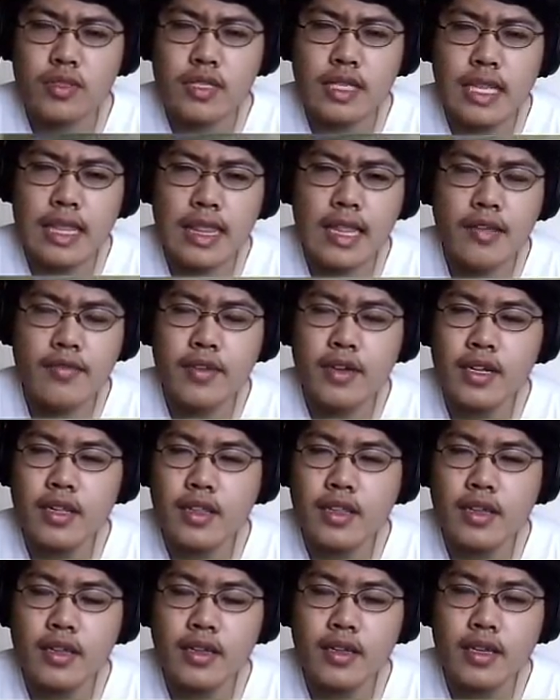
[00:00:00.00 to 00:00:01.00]
eleven I
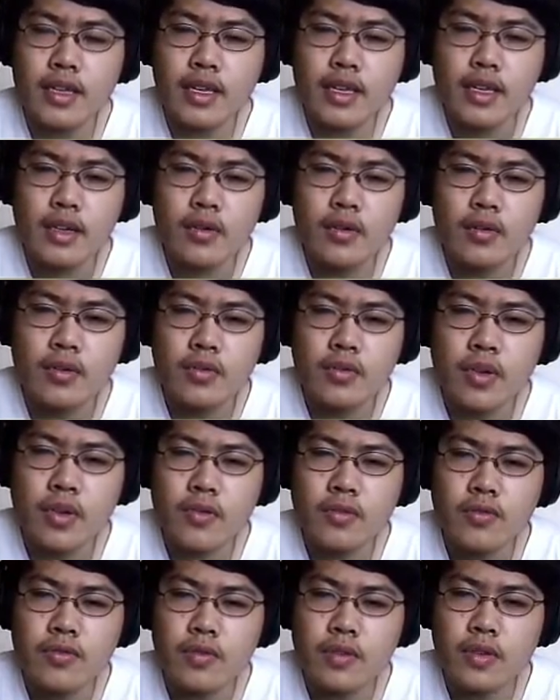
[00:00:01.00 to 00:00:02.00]
think, or
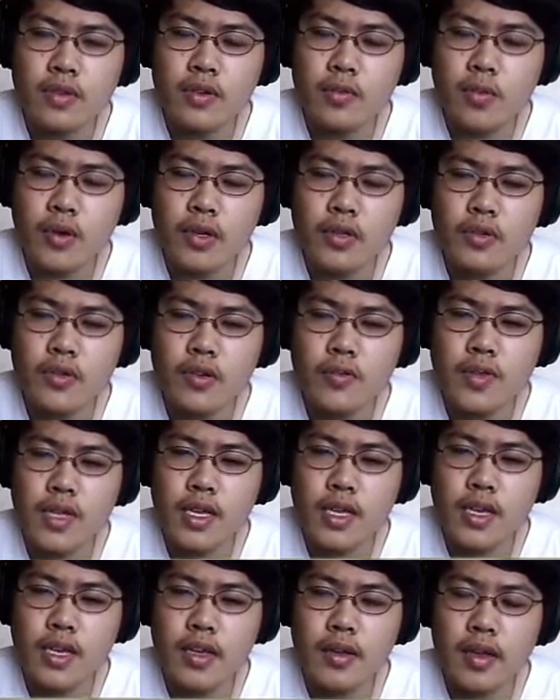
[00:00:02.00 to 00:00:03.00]
twelve, or part twelve, yeah,
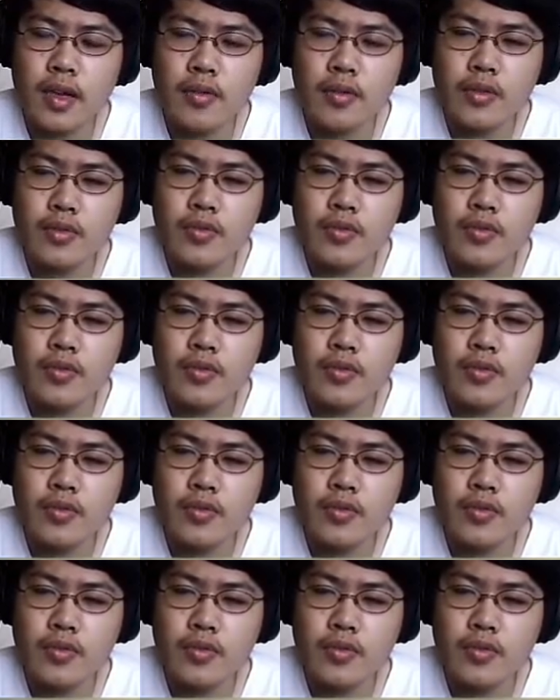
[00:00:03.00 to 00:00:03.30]
I, I was